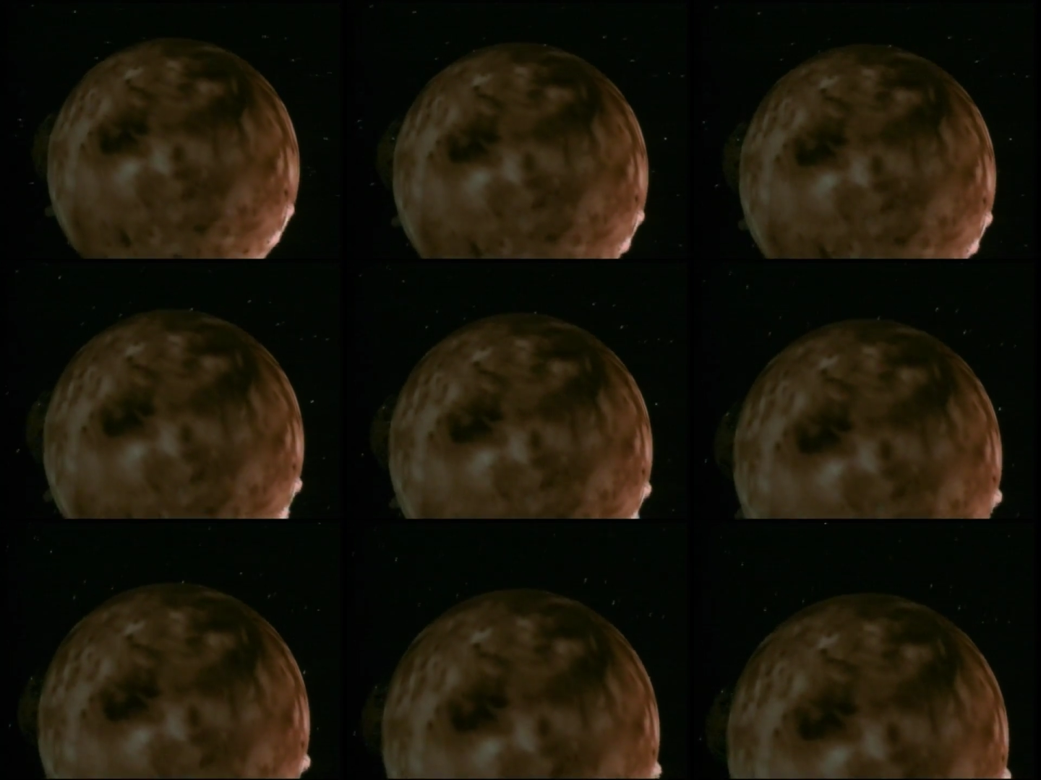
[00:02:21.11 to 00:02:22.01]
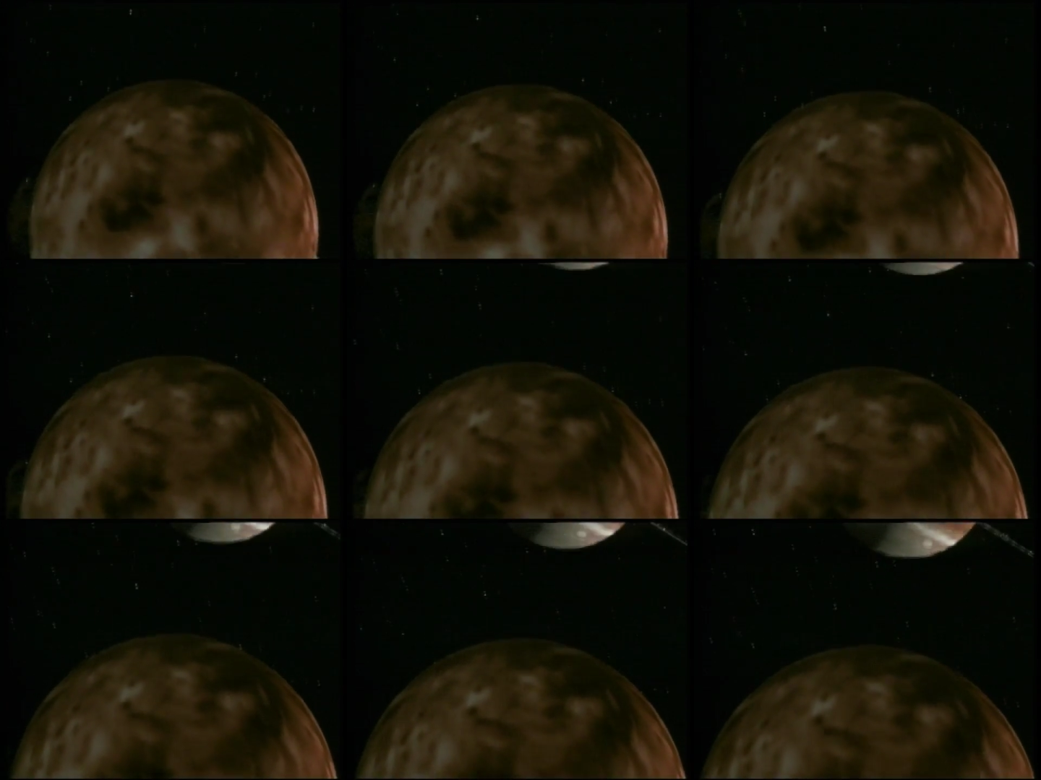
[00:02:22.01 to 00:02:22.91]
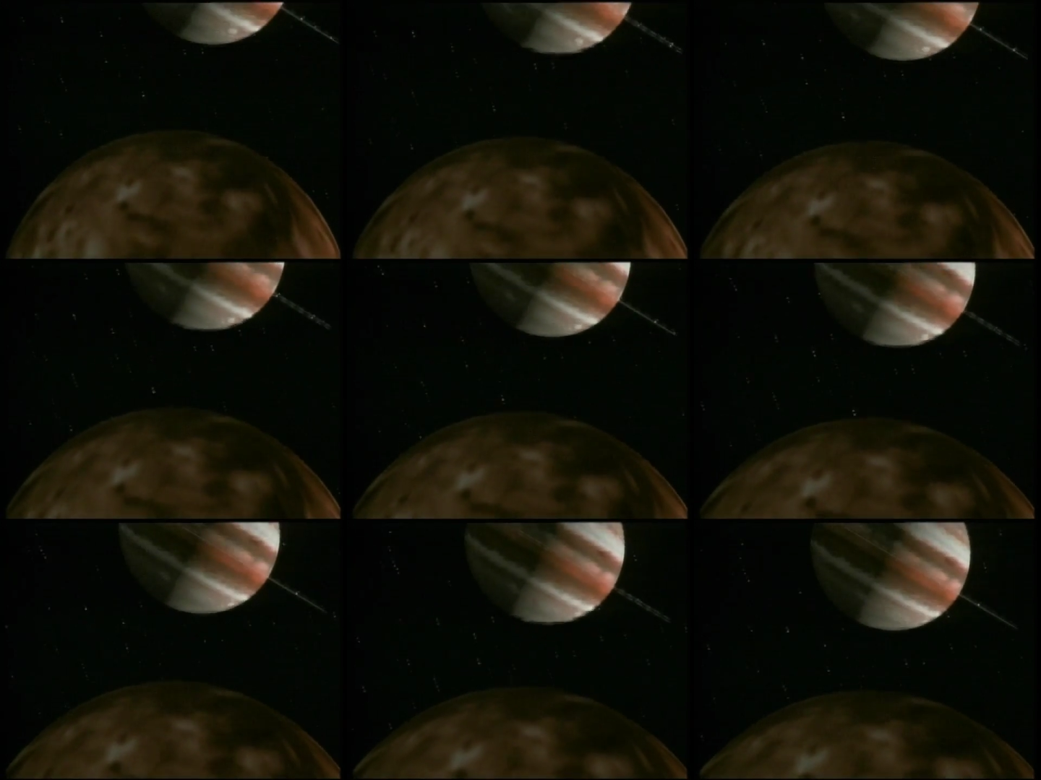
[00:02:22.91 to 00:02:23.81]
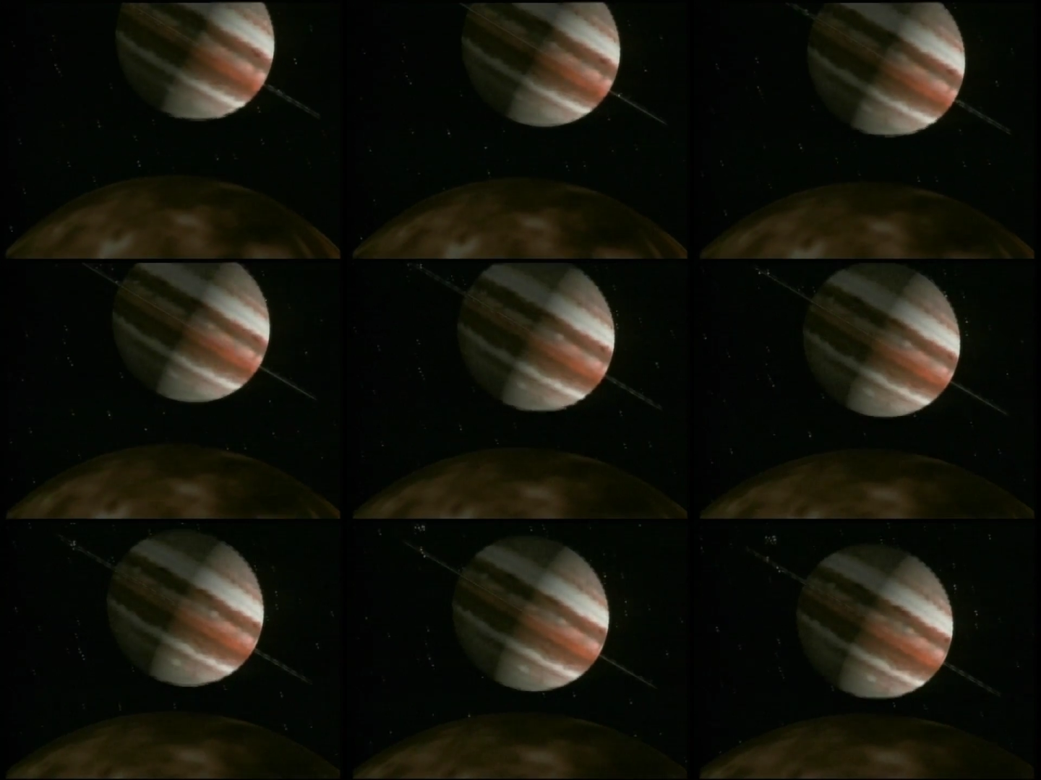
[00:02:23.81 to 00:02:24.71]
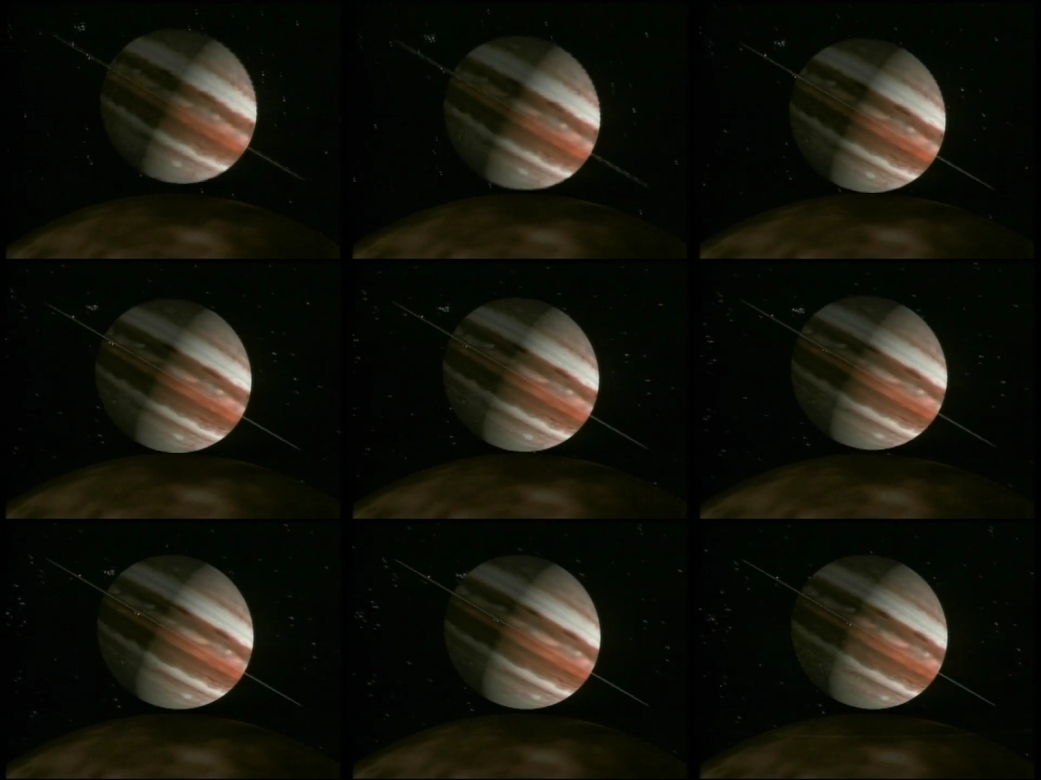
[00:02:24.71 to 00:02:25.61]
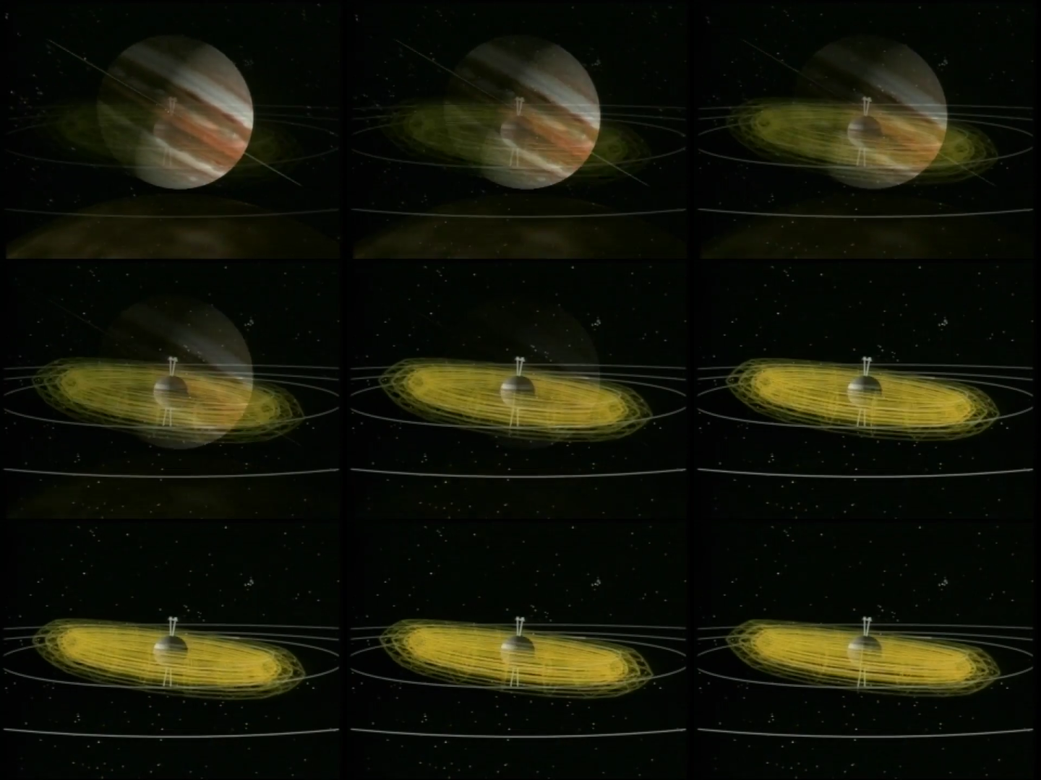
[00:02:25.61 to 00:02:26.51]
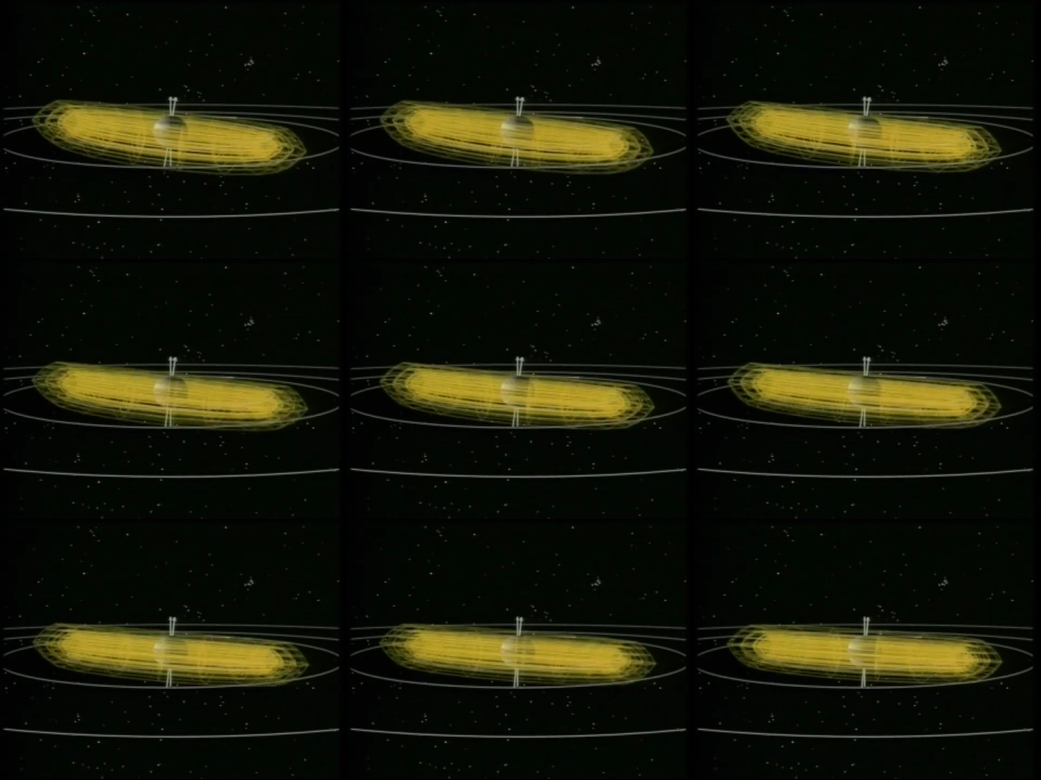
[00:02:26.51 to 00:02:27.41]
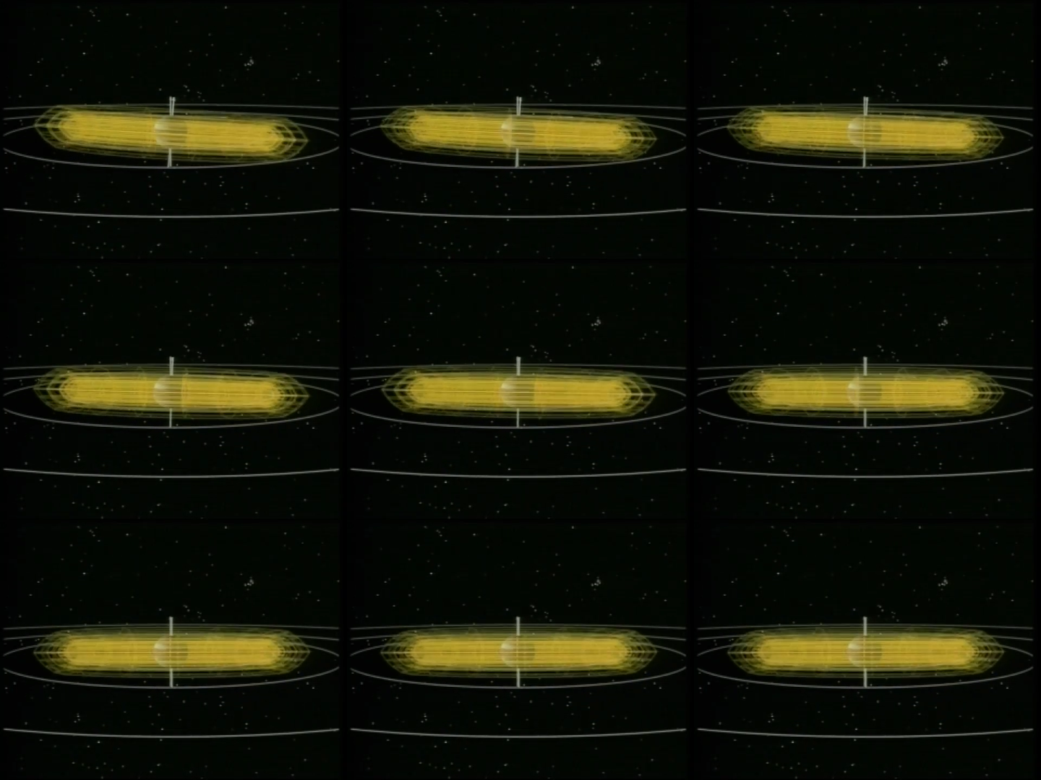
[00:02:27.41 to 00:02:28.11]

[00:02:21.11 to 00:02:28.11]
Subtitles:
Nobody's mouth can be seen.